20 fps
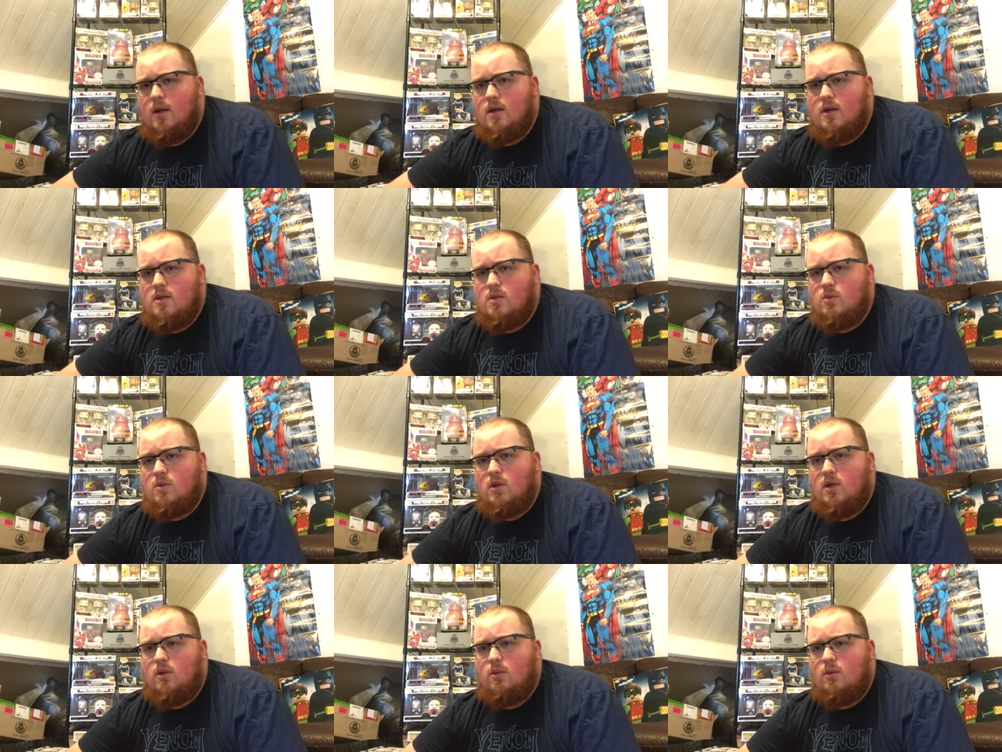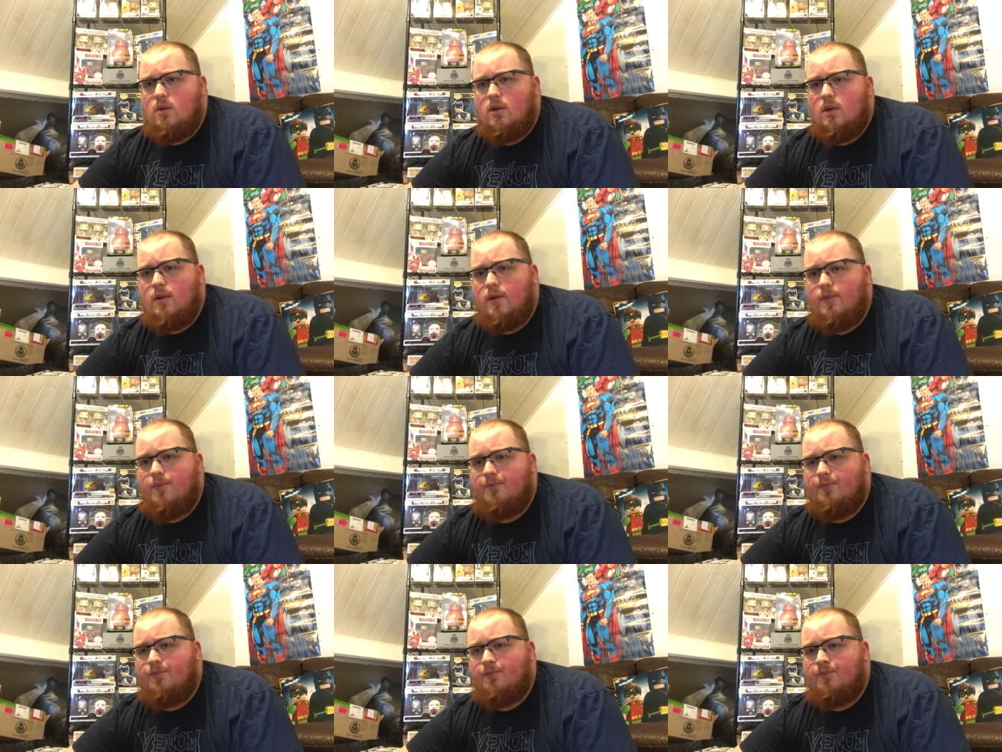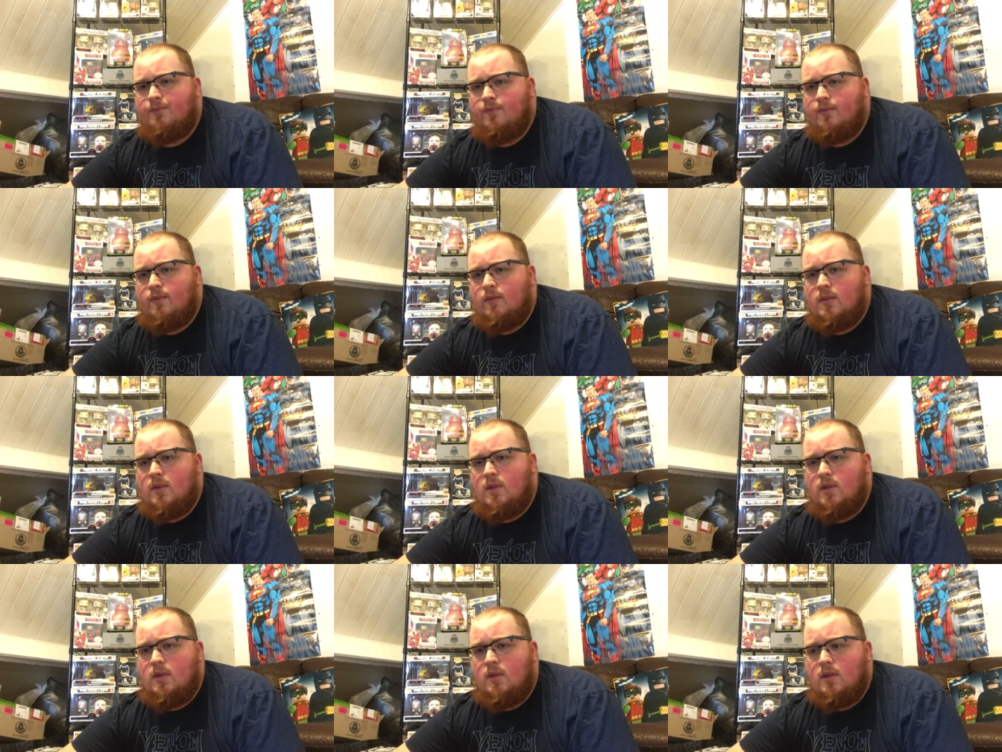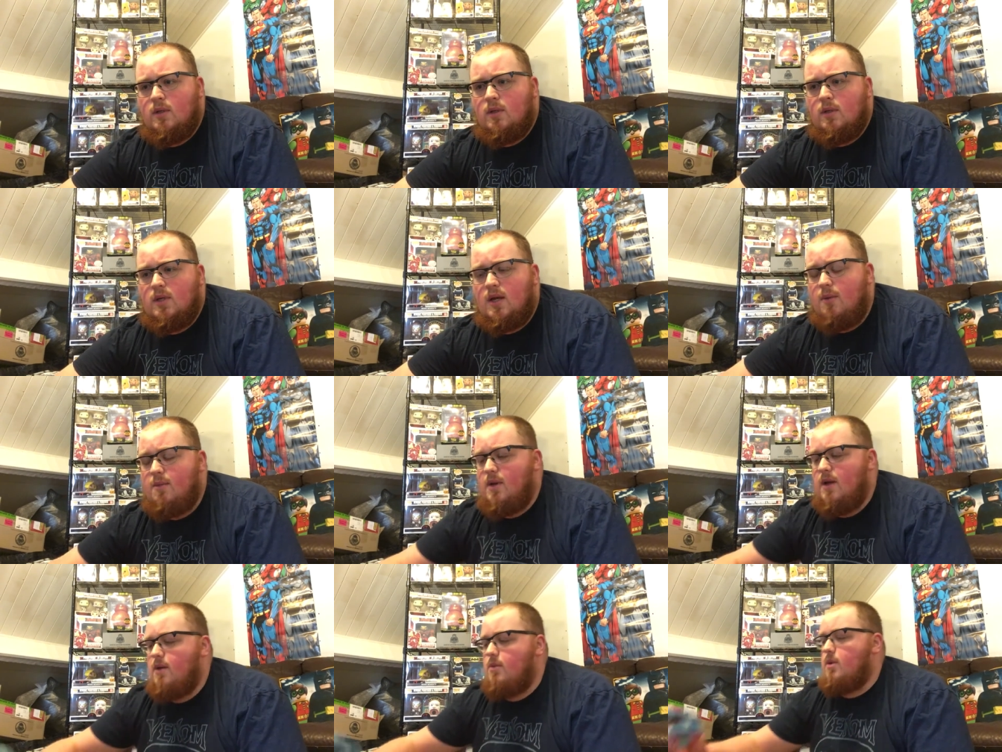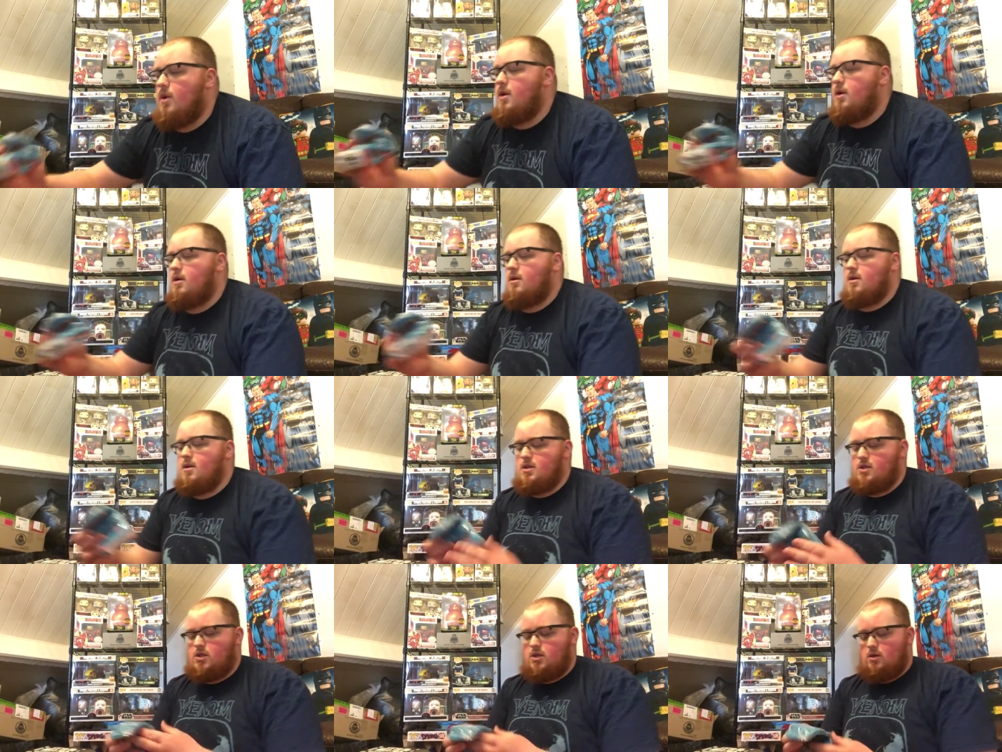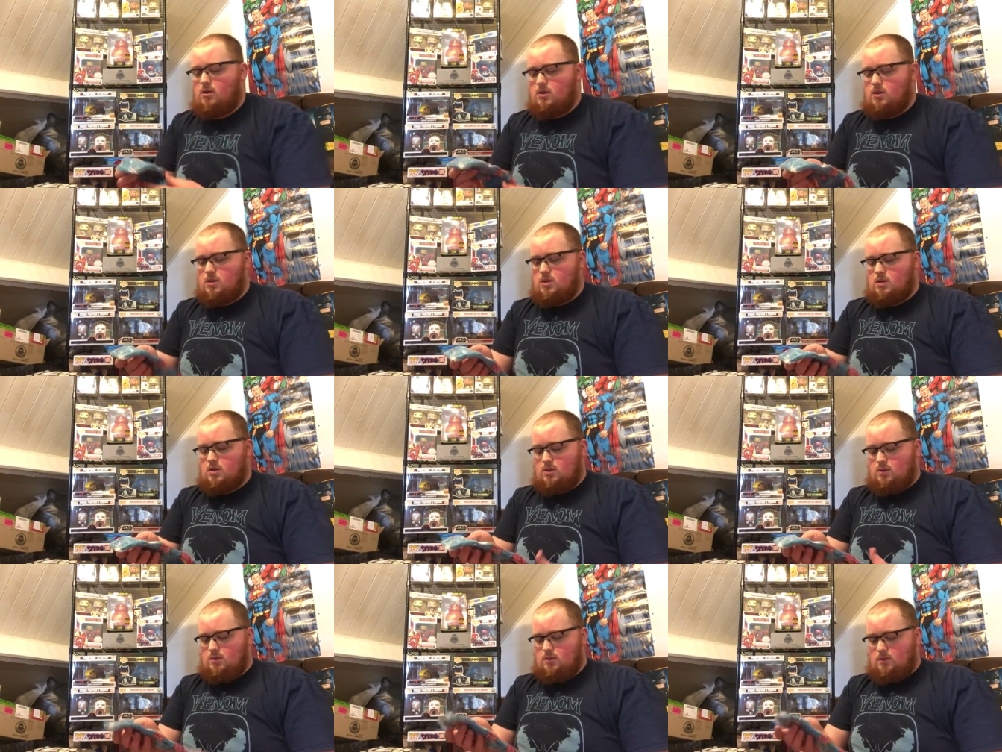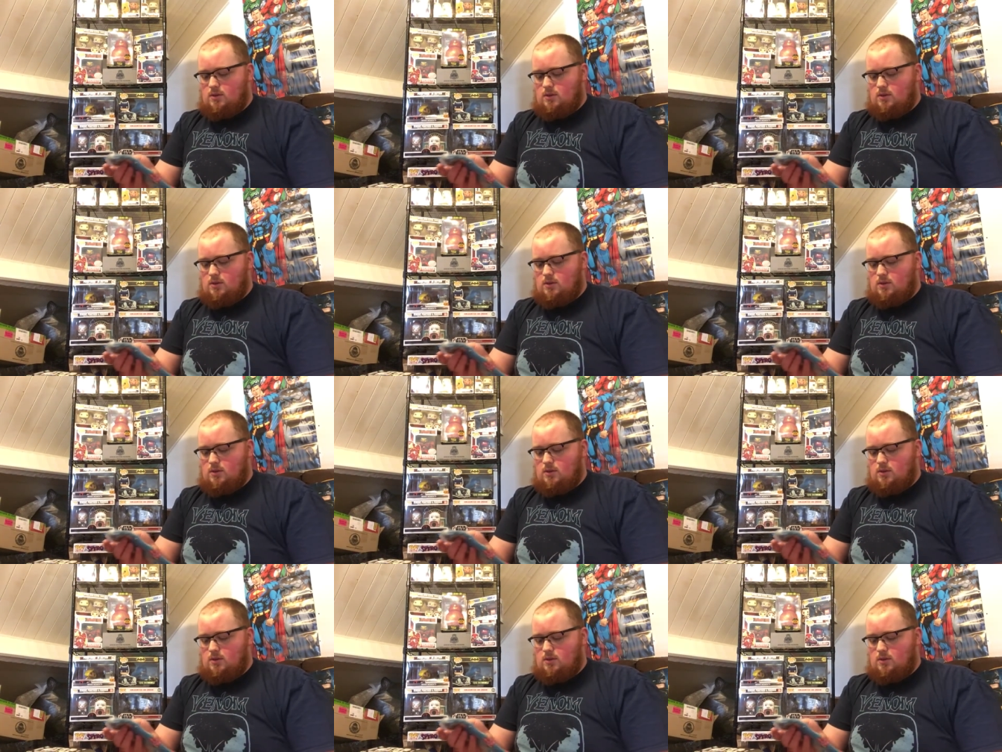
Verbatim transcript: as well. Yep, here we are, the socks.